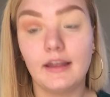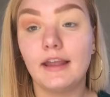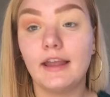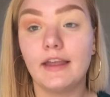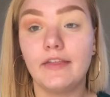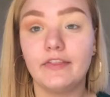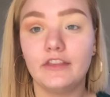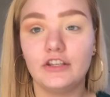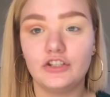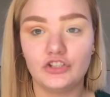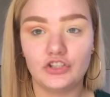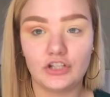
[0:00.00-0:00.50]

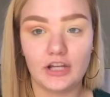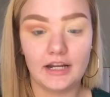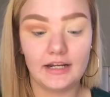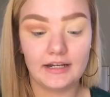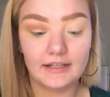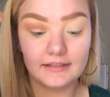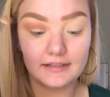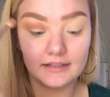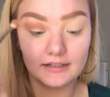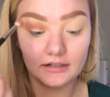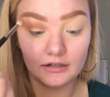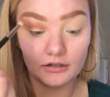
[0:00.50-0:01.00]
and this shade
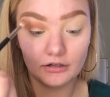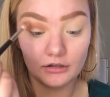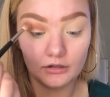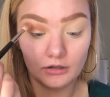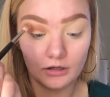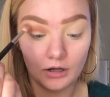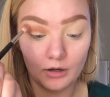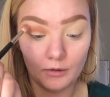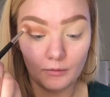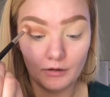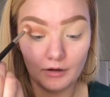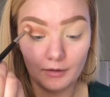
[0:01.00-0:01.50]
is going to
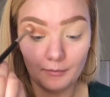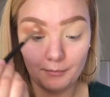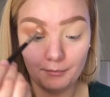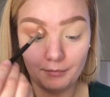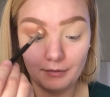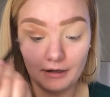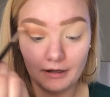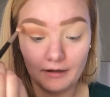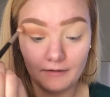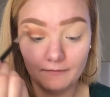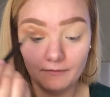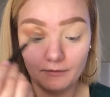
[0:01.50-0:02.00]
go
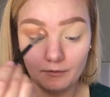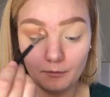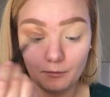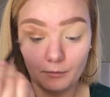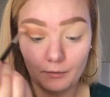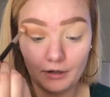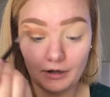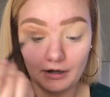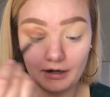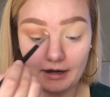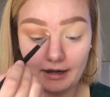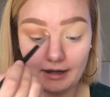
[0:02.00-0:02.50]
above
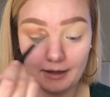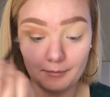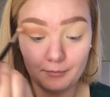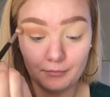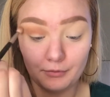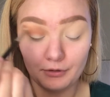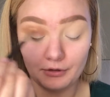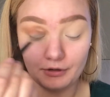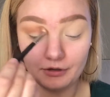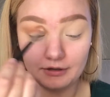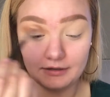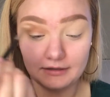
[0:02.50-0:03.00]
where I
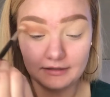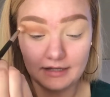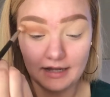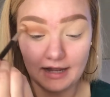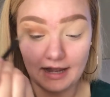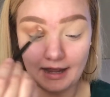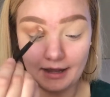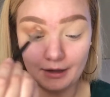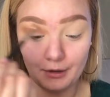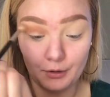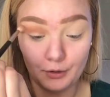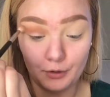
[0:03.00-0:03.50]
put
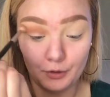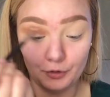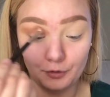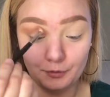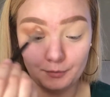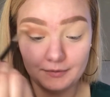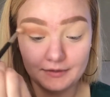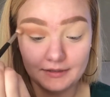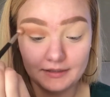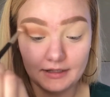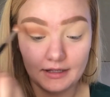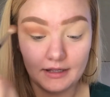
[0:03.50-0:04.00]
High
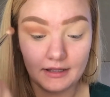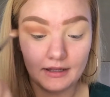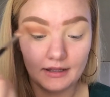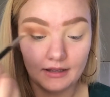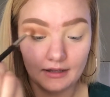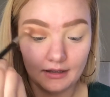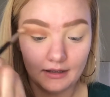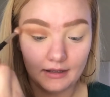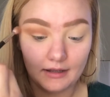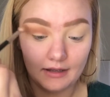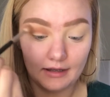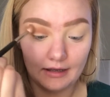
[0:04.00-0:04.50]
Hopes
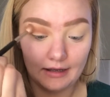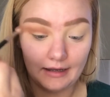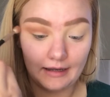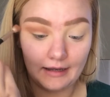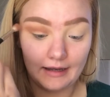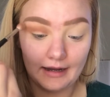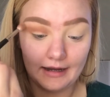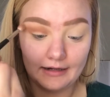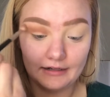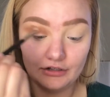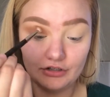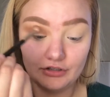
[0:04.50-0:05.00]
and
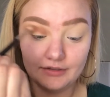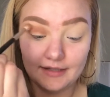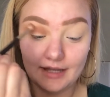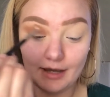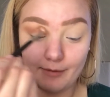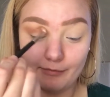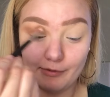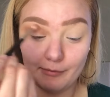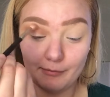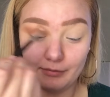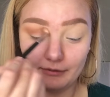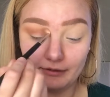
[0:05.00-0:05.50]
kind of just
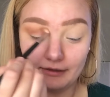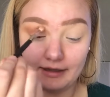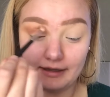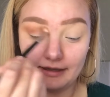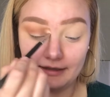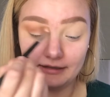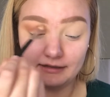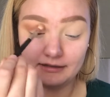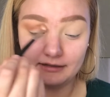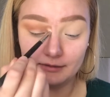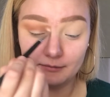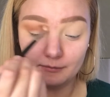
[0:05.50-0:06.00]
help it
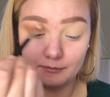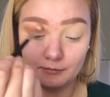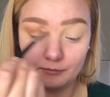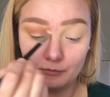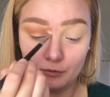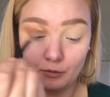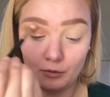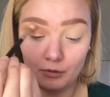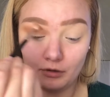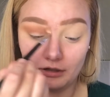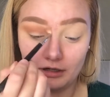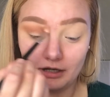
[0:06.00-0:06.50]
blend
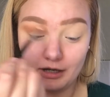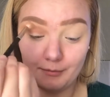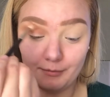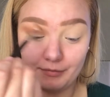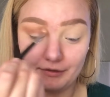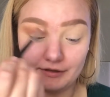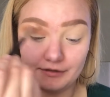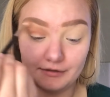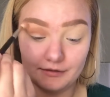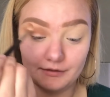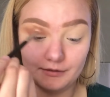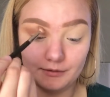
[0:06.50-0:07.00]
more up
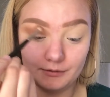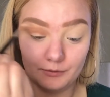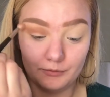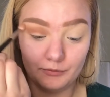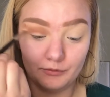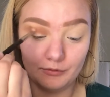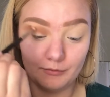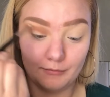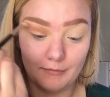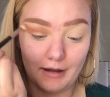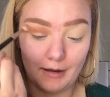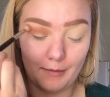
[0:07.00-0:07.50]

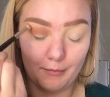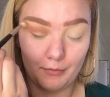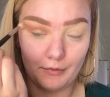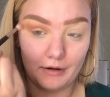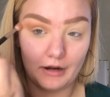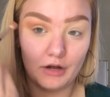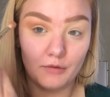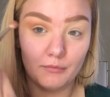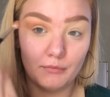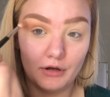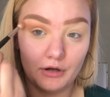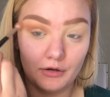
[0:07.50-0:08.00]
into my
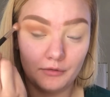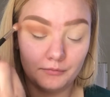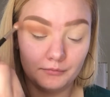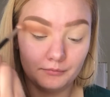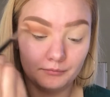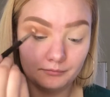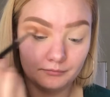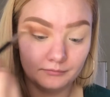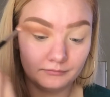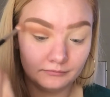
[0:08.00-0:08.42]
brow bone.